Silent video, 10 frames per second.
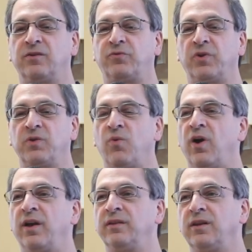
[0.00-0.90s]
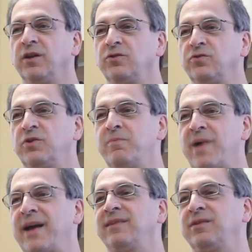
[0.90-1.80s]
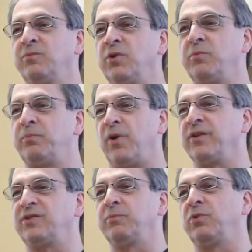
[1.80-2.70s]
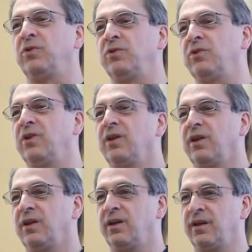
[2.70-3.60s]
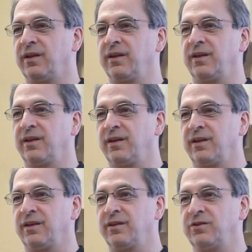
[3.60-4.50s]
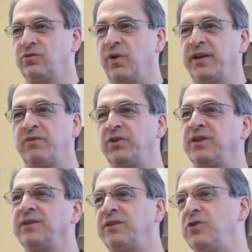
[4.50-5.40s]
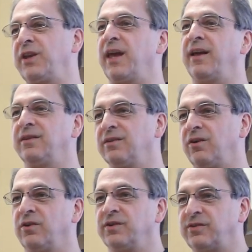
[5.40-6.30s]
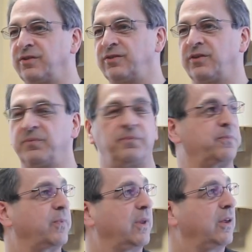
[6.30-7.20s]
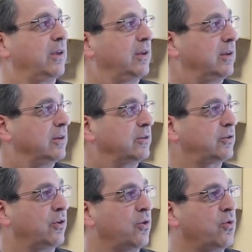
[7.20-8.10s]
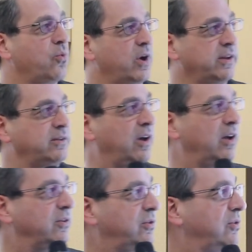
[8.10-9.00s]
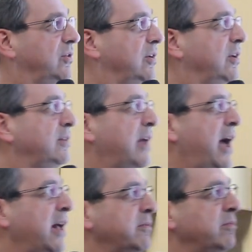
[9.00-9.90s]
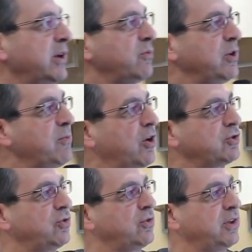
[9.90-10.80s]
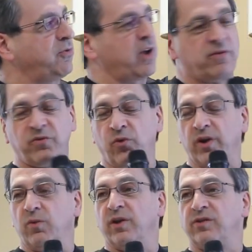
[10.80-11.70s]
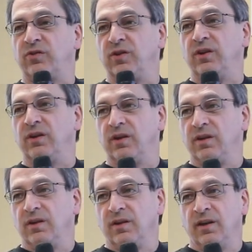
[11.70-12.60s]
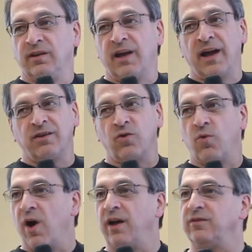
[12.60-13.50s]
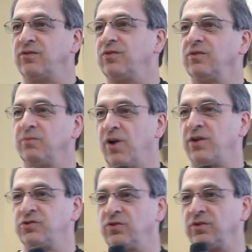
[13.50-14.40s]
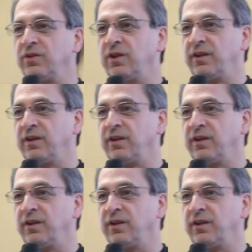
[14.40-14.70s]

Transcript: 41 to the maximum possible to add everything that you can on the system. So what it does, it adds memory module. If you have a 41C, it adds a quads module